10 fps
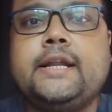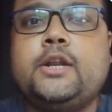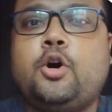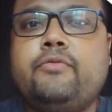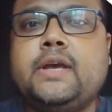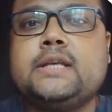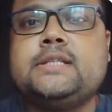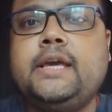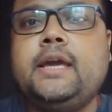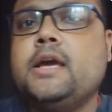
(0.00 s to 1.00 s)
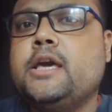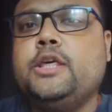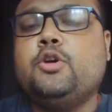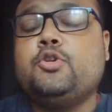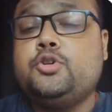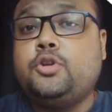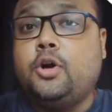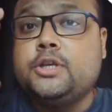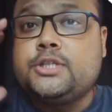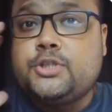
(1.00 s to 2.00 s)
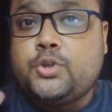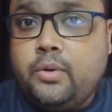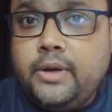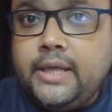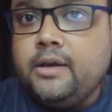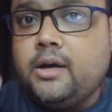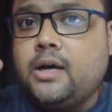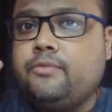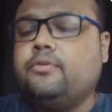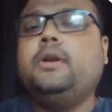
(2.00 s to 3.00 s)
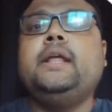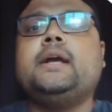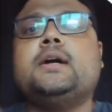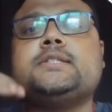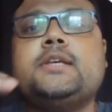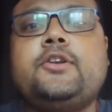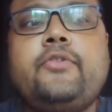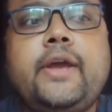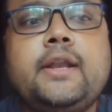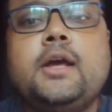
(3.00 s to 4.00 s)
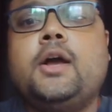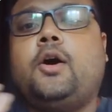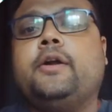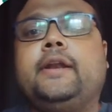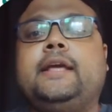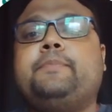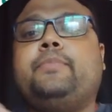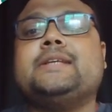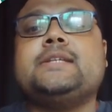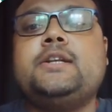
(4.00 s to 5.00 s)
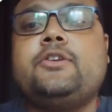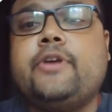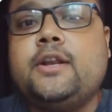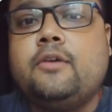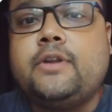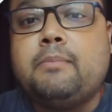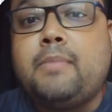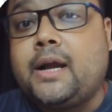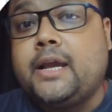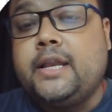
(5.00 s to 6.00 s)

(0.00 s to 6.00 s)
then obviously you should solely fully concentrate on the present trend of the market